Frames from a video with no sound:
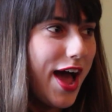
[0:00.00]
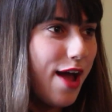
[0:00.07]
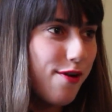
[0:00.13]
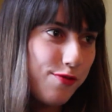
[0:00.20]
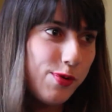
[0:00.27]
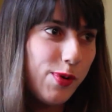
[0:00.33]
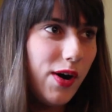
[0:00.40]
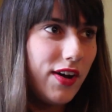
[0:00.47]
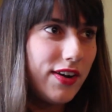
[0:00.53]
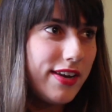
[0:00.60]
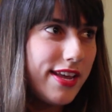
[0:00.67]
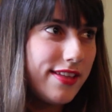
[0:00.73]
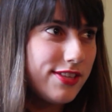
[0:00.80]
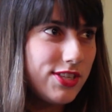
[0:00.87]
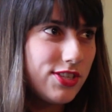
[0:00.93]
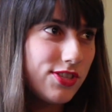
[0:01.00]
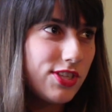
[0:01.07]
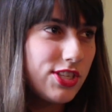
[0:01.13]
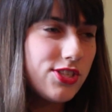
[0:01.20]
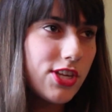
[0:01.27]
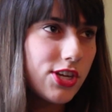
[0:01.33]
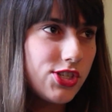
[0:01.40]

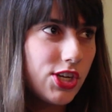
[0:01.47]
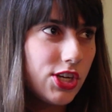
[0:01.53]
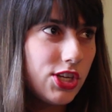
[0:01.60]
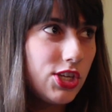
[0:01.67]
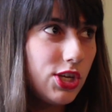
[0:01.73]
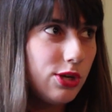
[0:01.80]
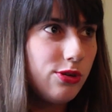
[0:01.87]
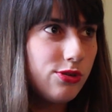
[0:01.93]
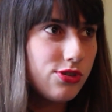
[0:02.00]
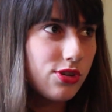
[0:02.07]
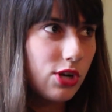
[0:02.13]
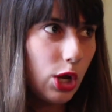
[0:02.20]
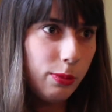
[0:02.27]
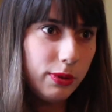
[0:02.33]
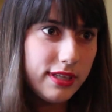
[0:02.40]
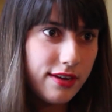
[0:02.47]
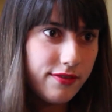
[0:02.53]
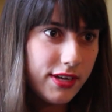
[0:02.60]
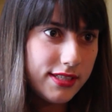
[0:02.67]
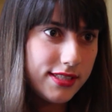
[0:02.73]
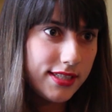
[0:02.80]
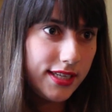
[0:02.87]
There's such a huge global
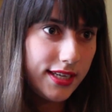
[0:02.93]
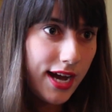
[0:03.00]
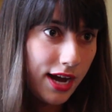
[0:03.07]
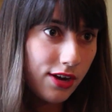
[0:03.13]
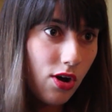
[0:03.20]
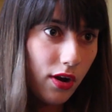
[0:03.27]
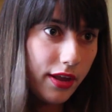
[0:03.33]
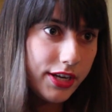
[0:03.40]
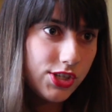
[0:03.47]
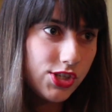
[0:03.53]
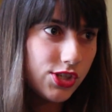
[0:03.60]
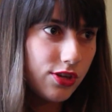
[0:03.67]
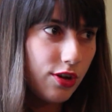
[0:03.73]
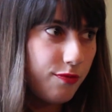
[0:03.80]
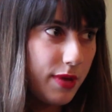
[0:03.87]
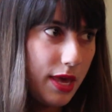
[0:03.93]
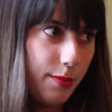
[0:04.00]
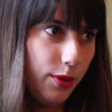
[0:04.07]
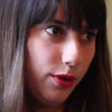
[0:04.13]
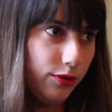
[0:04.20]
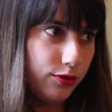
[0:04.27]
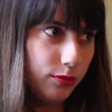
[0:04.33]
diversity at college of
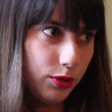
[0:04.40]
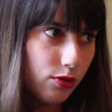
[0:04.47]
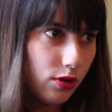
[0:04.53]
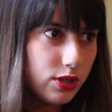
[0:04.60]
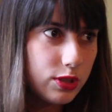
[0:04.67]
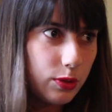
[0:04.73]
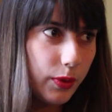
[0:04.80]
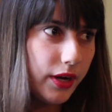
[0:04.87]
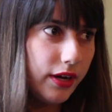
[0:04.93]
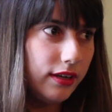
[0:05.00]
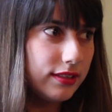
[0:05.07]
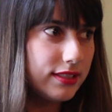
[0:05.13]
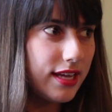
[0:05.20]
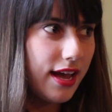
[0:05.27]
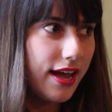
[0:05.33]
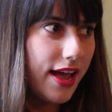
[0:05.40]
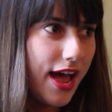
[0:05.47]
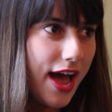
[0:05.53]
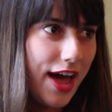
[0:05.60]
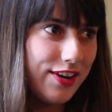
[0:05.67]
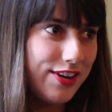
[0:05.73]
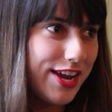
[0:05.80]
people from across the world,
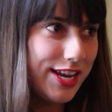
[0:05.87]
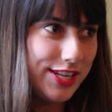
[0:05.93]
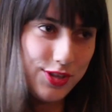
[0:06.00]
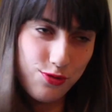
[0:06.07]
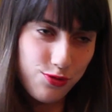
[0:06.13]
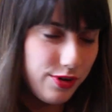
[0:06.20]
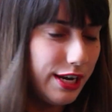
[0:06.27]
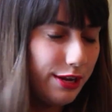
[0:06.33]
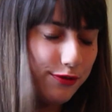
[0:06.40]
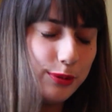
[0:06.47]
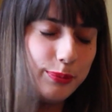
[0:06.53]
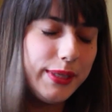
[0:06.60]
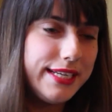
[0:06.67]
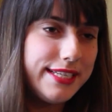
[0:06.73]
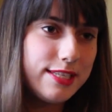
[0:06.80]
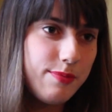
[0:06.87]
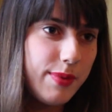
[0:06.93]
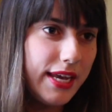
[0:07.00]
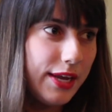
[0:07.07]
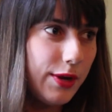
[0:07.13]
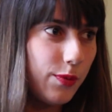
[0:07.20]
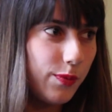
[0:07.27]
and it's a really fun place to
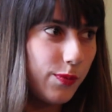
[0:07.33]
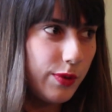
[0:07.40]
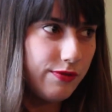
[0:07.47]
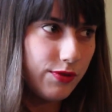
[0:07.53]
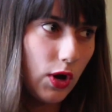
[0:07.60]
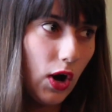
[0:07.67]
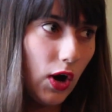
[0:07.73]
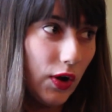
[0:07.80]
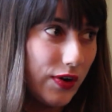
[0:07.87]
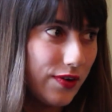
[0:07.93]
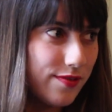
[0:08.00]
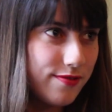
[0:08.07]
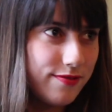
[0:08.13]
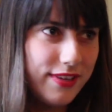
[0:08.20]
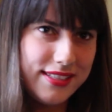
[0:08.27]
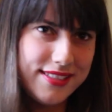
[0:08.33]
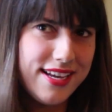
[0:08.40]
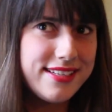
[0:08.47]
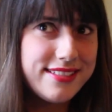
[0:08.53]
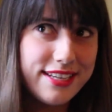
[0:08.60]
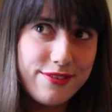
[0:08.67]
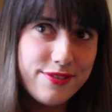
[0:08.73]
be. We've got
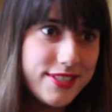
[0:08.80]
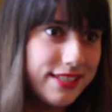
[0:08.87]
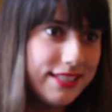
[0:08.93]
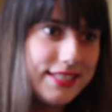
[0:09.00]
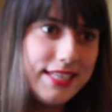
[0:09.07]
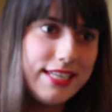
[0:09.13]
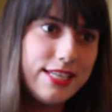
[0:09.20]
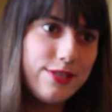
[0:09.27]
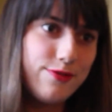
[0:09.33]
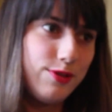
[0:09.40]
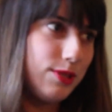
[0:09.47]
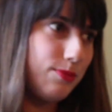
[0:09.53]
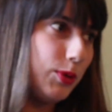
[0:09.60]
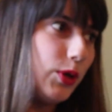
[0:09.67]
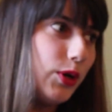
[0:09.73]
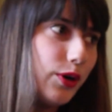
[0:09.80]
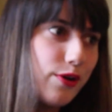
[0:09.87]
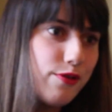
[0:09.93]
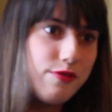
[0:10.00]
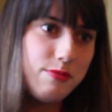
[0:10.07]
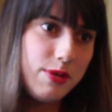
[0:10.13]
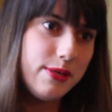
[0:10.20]
fantastic facilities for
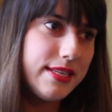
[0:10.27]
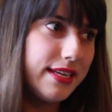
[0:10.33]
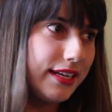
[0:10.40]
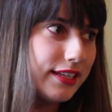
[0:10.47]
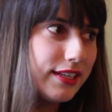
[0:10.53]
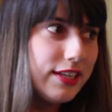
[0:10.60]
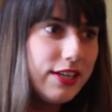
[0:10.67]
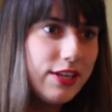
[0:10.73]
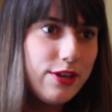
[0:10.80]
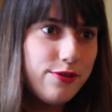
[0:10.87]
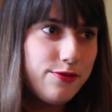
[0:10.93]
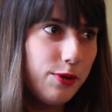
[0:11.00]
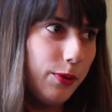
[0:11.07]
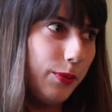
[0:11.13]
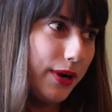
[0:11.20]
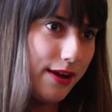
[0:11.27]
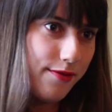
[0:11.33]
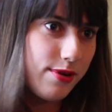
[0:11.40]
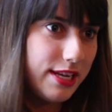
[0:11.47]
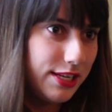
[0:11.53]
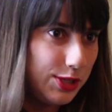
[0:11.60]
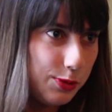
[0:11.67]
sport, for music, for
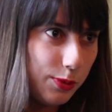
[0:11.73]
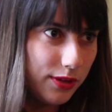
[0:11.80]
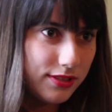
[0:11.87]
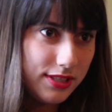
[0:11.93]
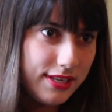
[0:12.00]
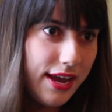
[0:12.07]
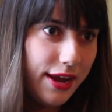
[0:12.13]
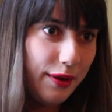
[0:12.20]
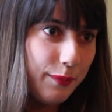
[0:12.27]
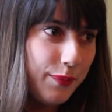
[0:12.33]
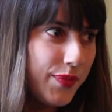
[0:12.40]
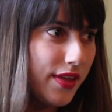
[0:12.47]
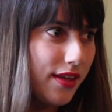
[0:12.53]
whatever it is you want to do.